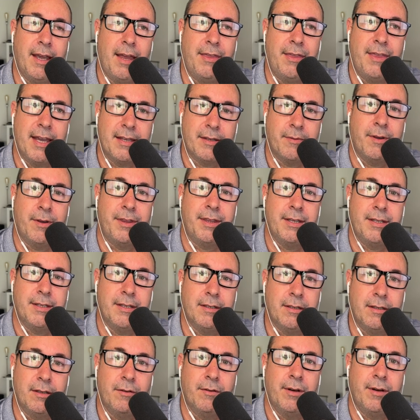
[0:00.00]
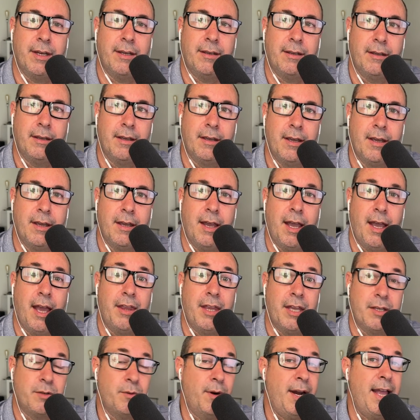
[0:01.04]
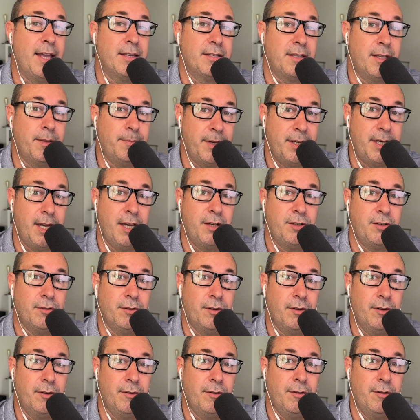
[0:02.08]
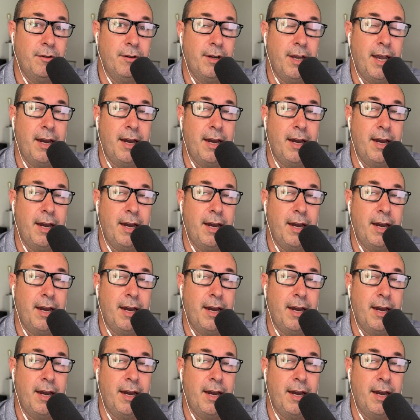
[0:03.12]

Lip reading: and that's what this is doing, and that's what it has the potential to do.